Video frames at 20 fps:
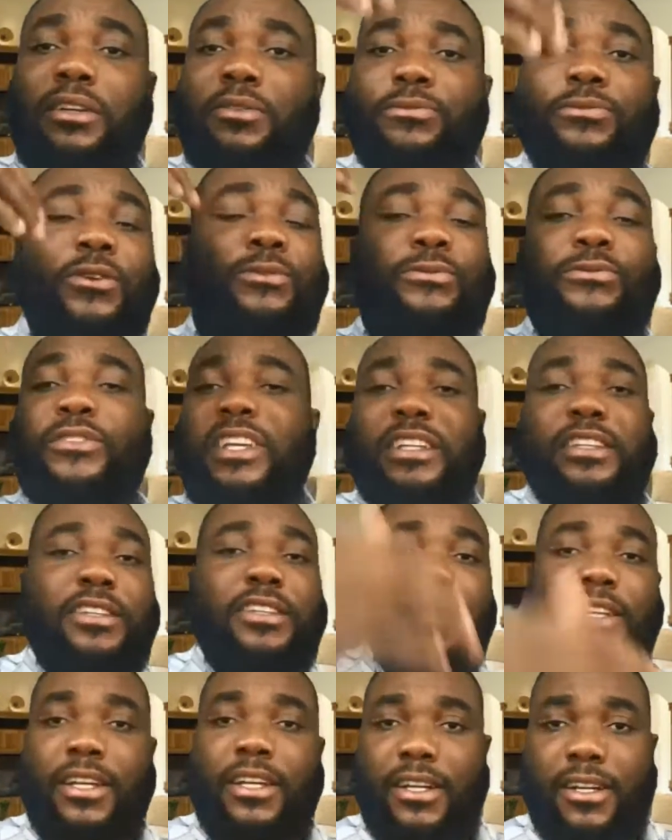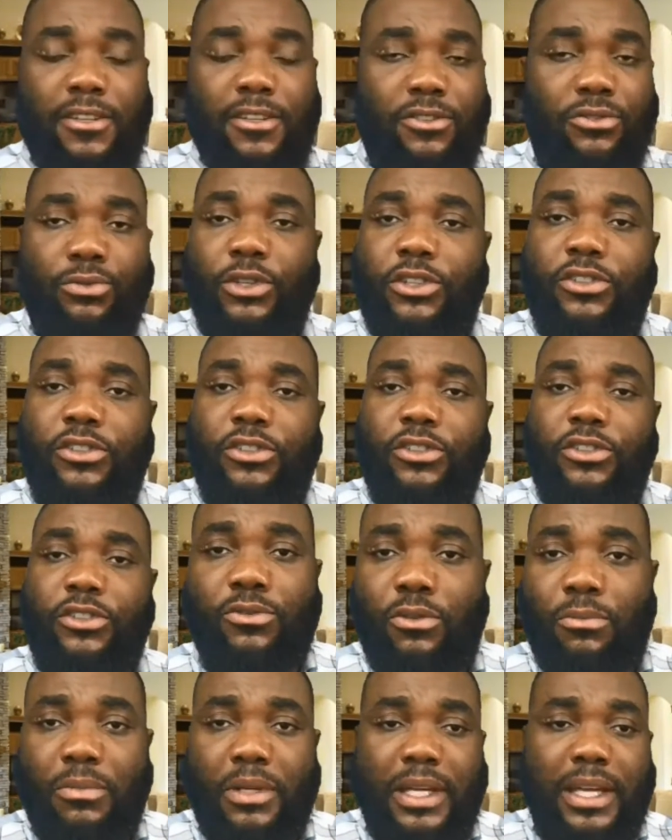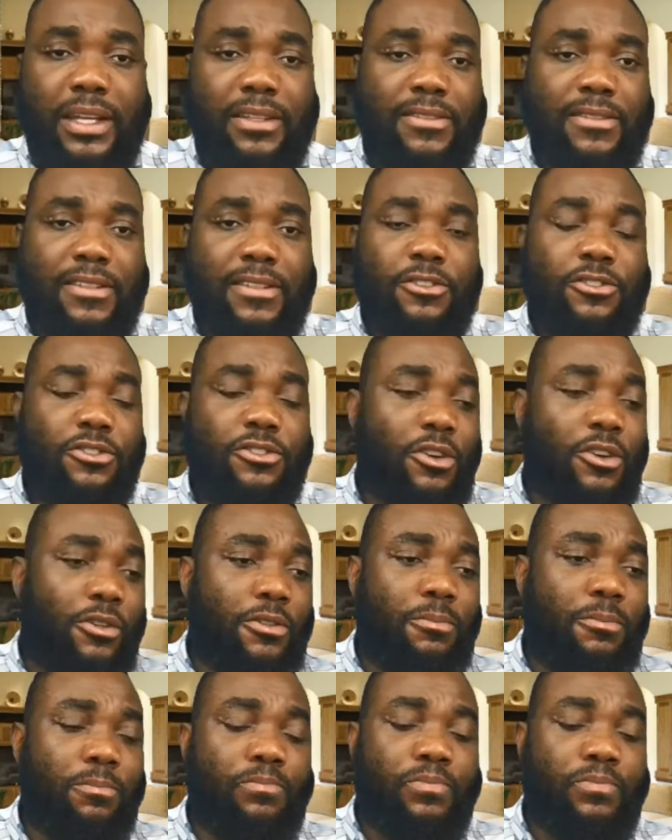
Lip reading: 15 years, reach out to me and say, John,